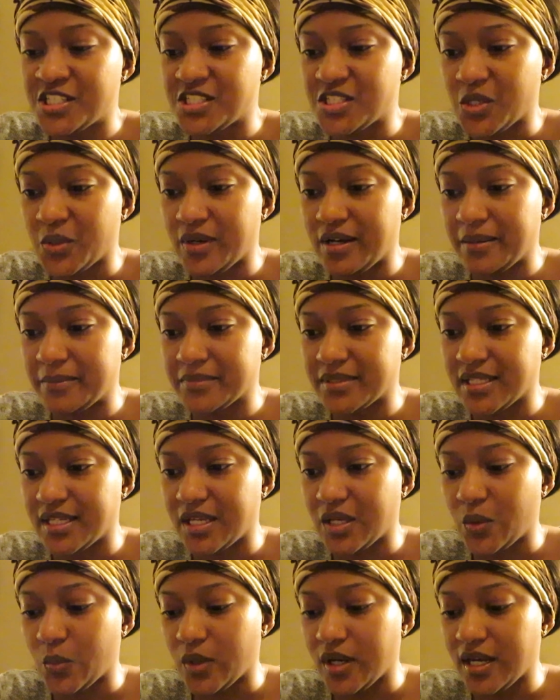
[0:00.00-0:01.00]
So I'm
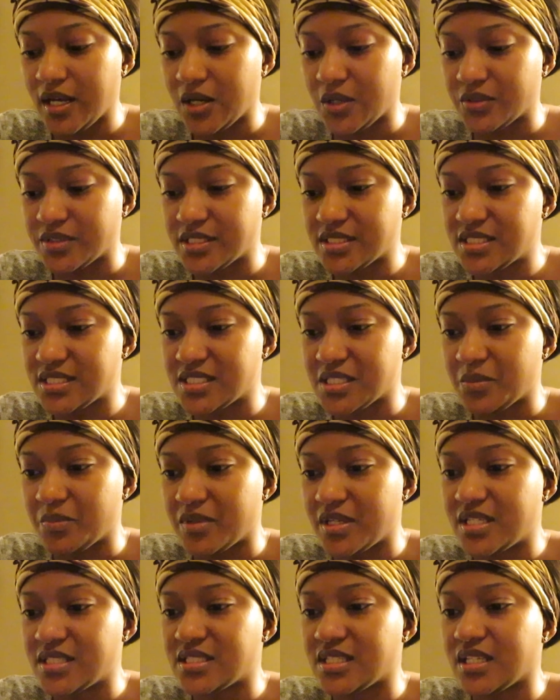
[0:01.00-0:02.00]
like, wow, this is
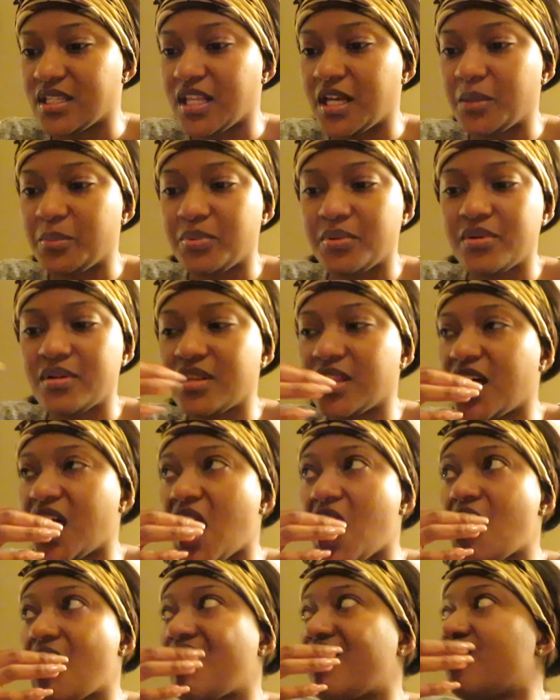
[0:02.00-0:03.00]
amazing. Like,
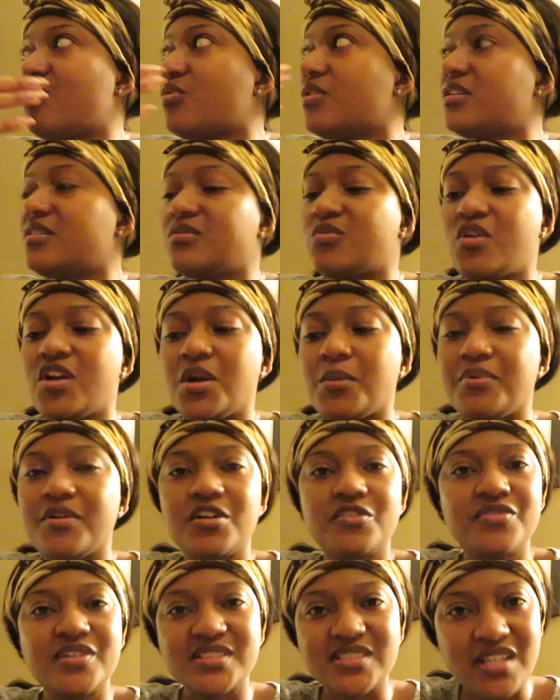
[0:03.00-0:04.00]
like what what a
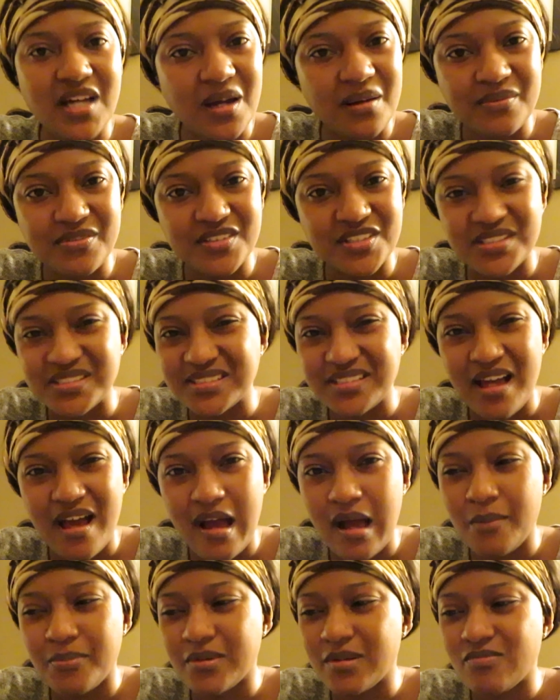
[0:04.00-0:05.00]
perfect time for this to
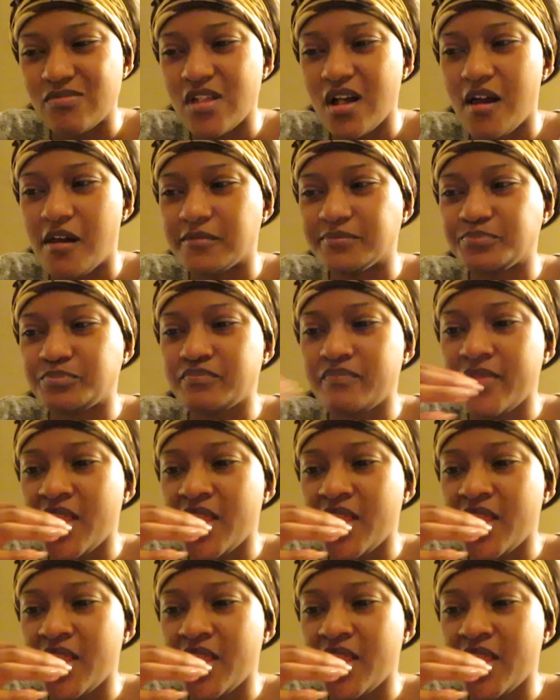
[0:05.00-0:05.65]
happen. Like,